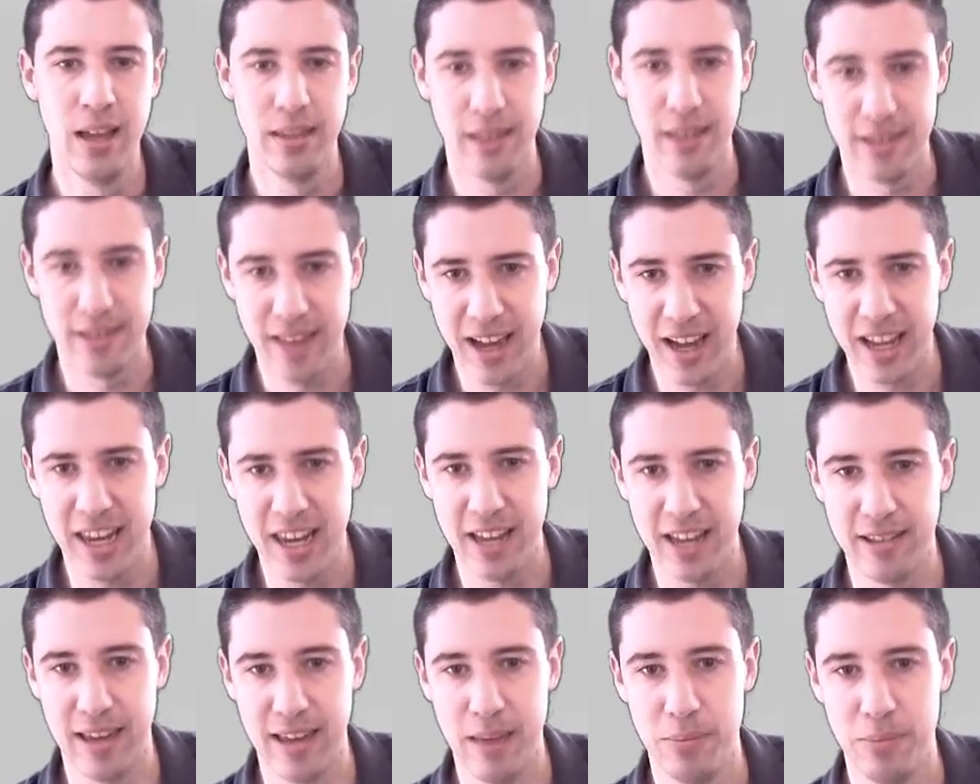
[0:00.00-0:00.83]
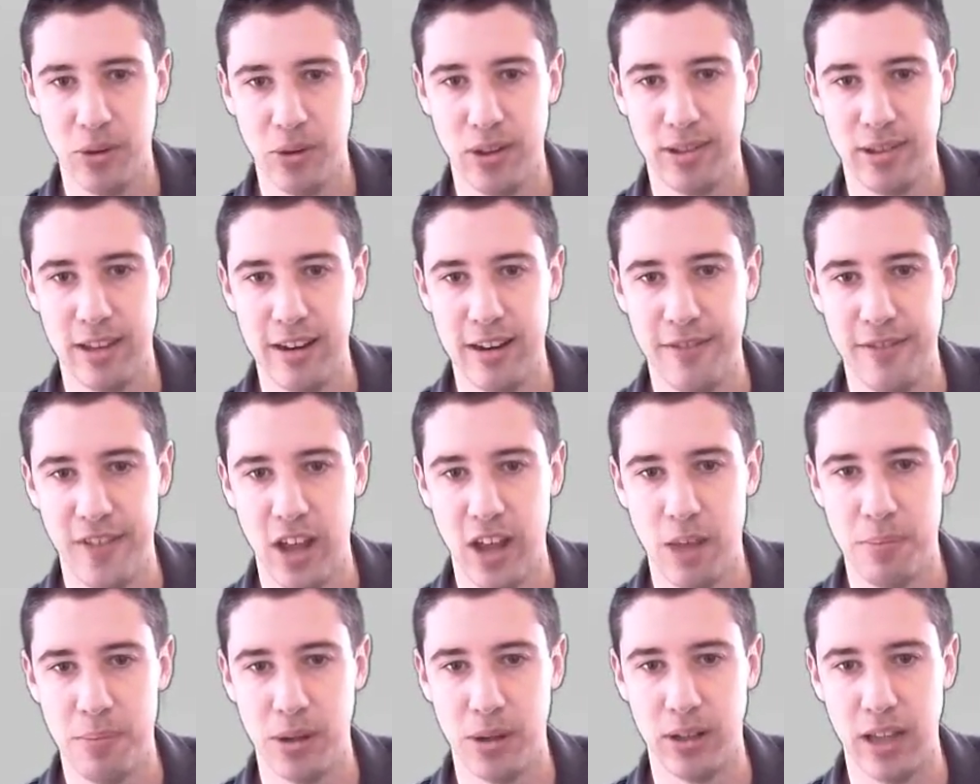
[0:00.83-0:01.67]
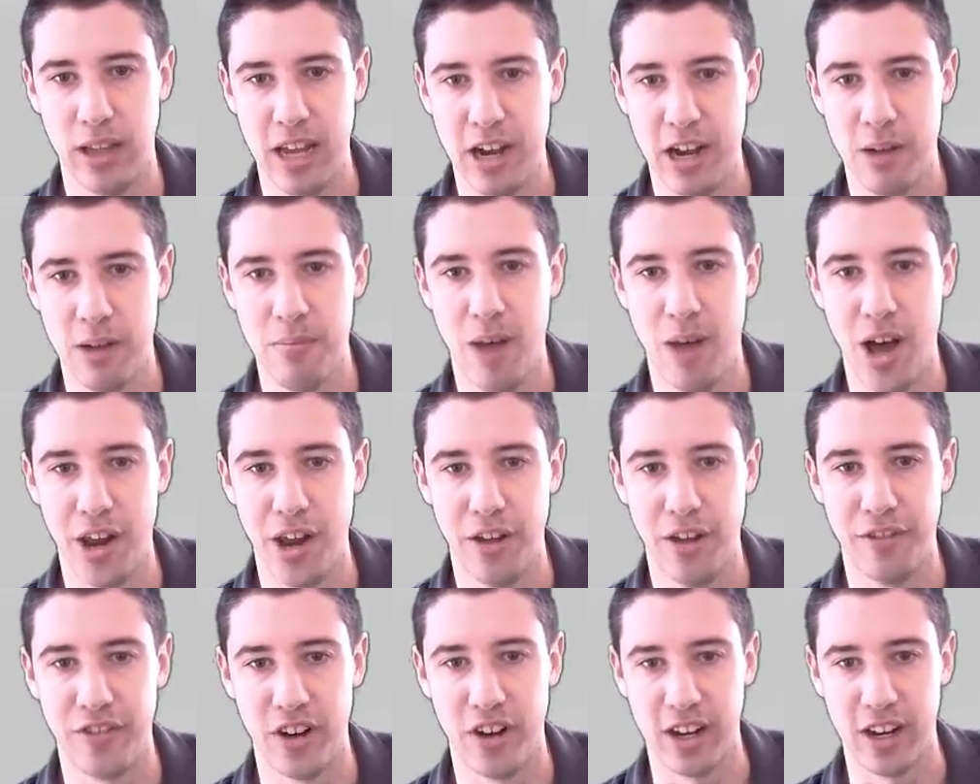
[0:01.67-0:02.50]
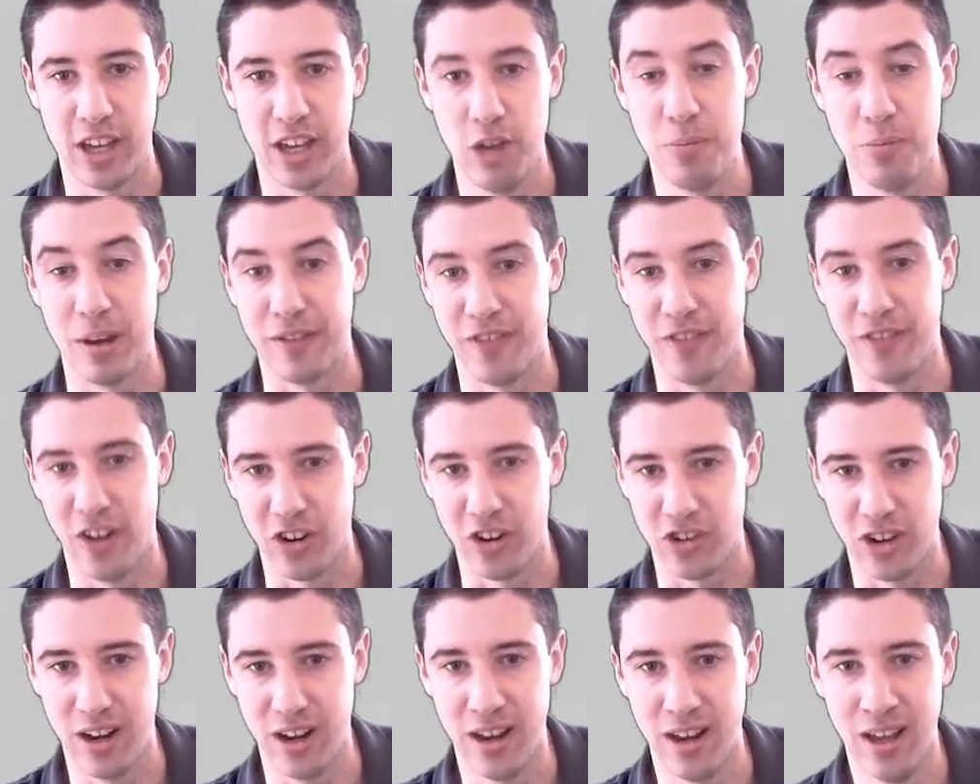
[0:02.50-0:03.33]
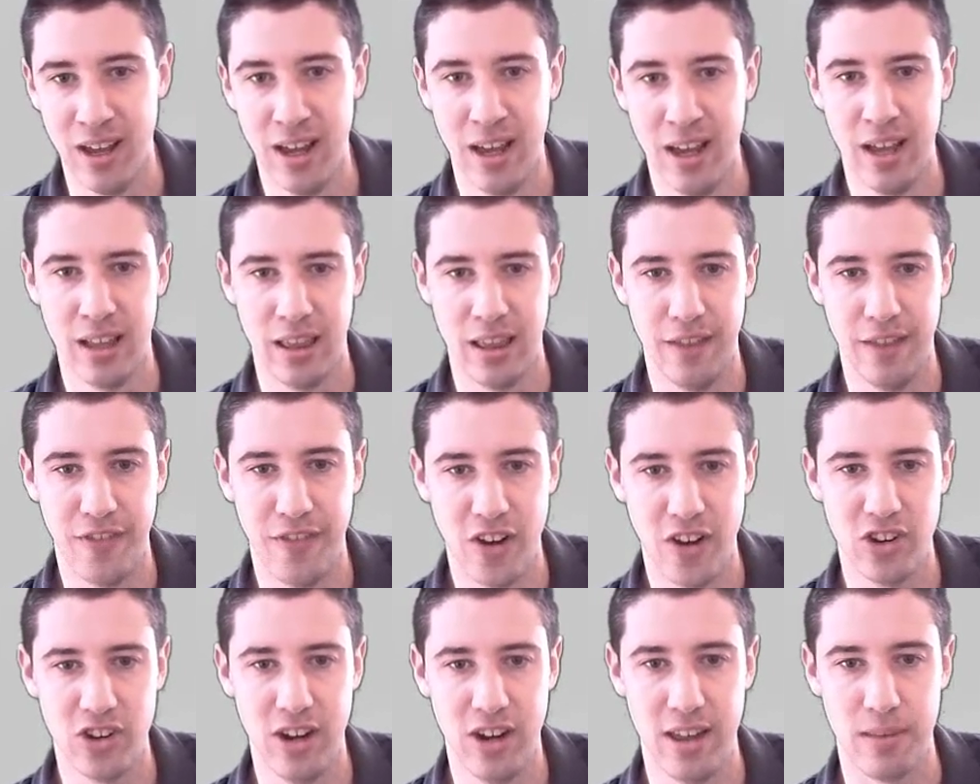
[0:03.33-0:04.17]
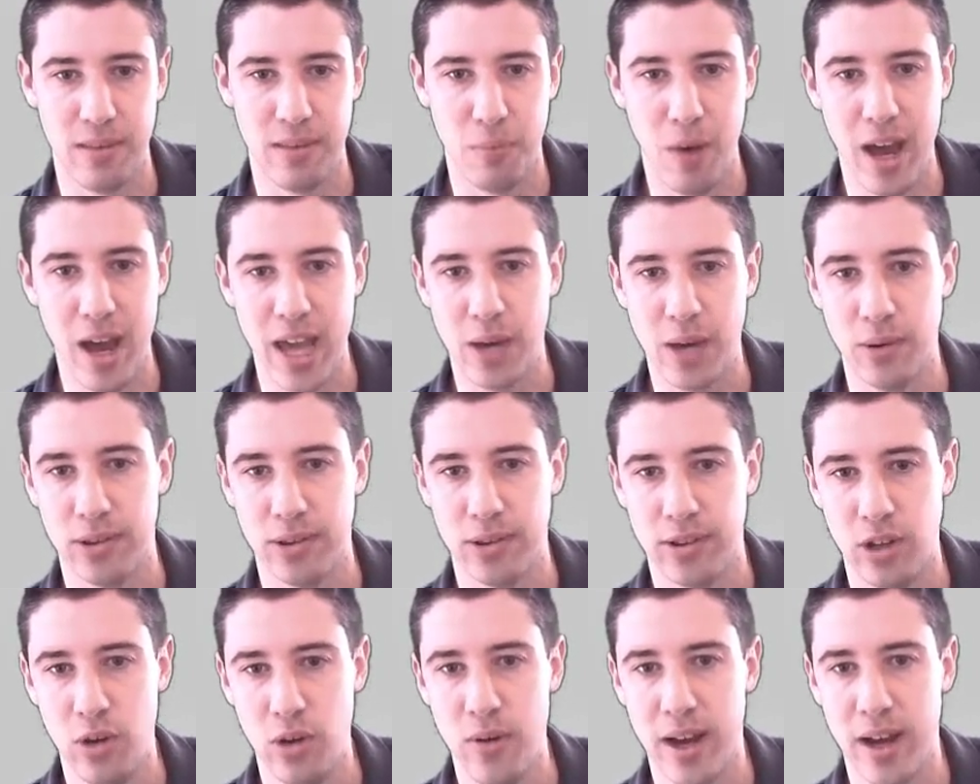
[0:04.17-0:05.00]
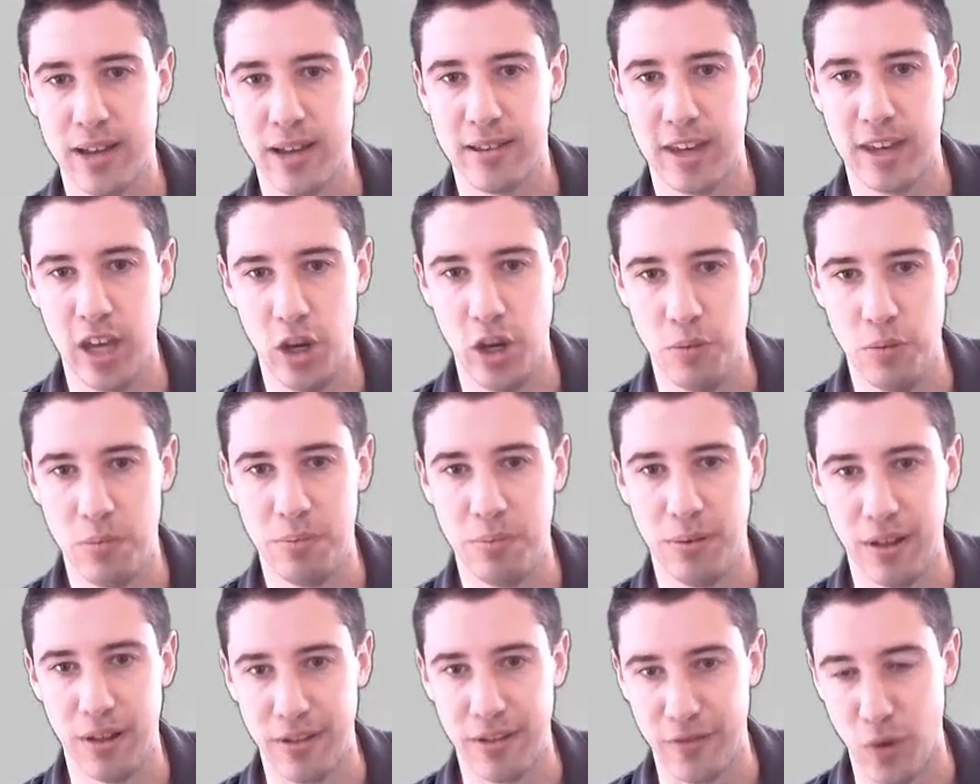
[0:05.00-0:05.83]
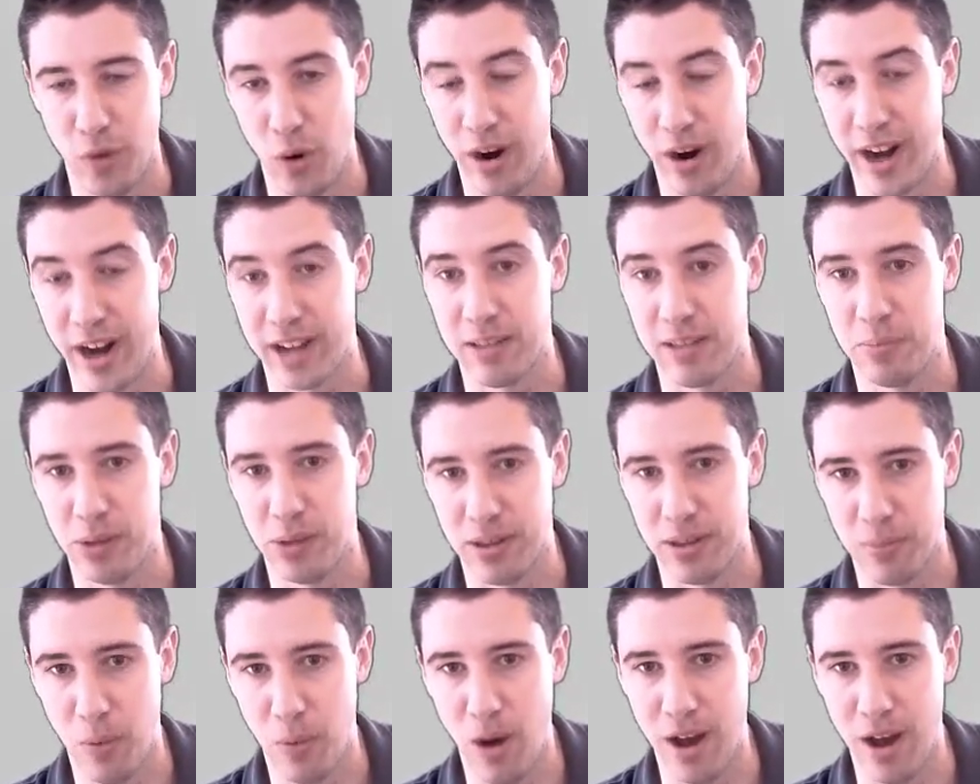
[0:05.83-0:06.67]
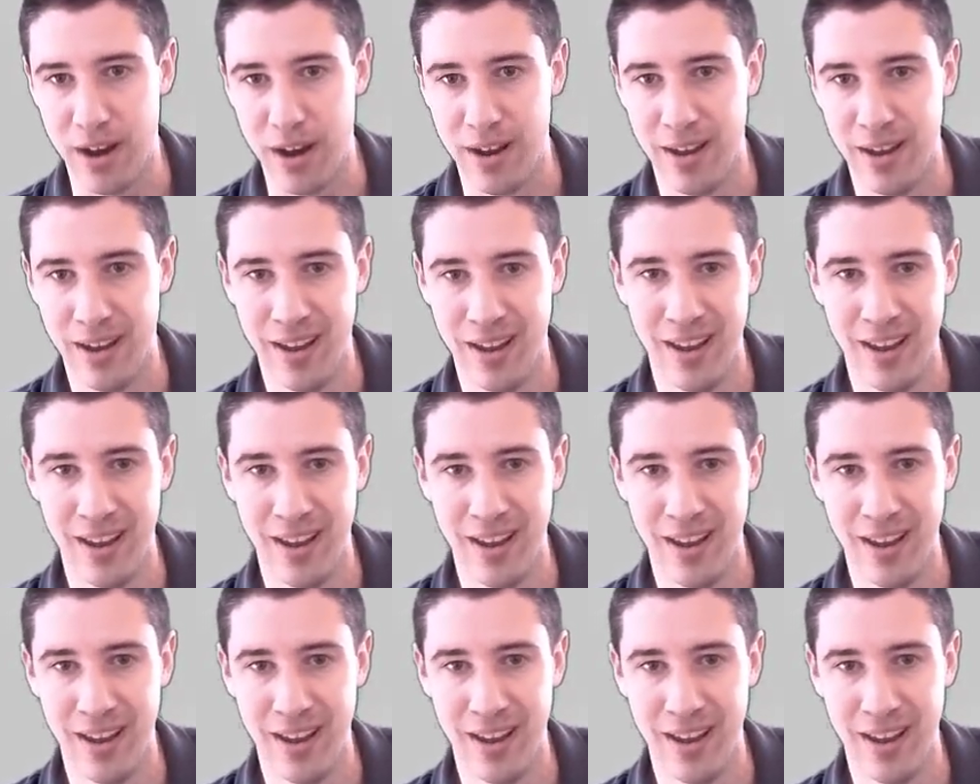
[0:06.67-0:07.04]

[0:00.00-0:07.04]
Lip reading: The second example is to develop a linear model for a cubic function. The function is y equals 2x cubed plus 4x plus 1.